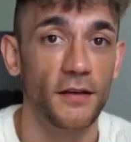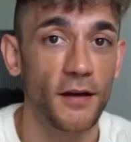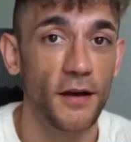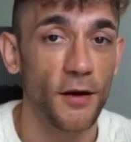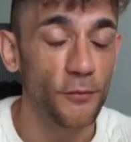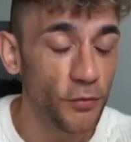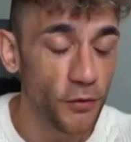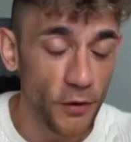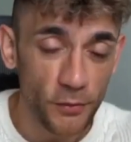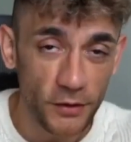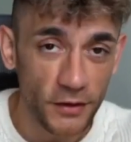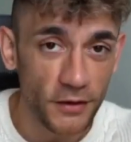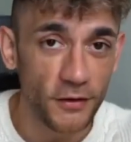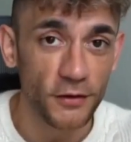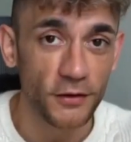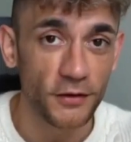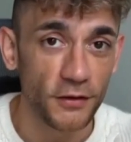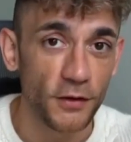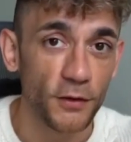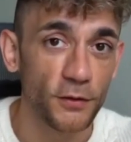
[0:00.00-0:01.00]
I'm probably not
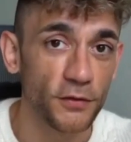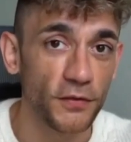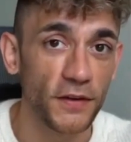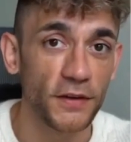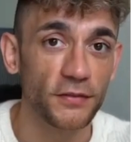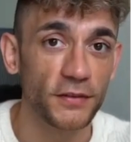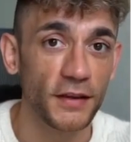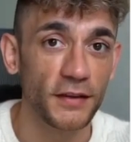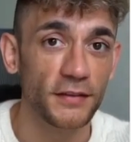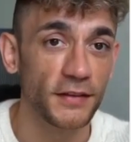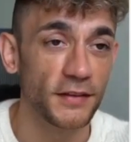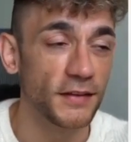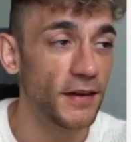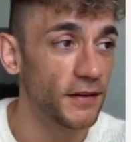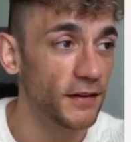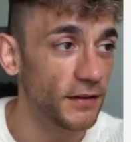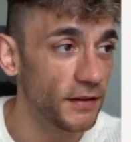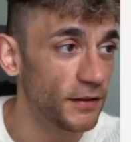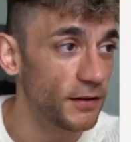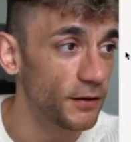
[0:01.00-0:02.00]
going to use 15
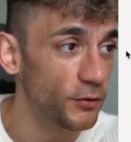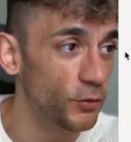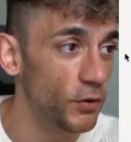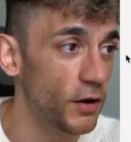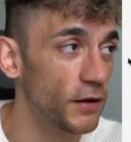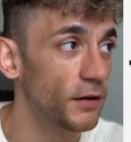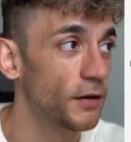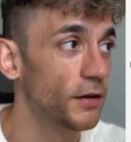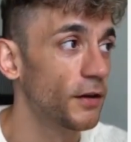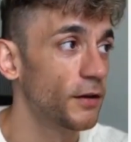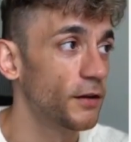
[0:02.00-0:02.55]
today, right?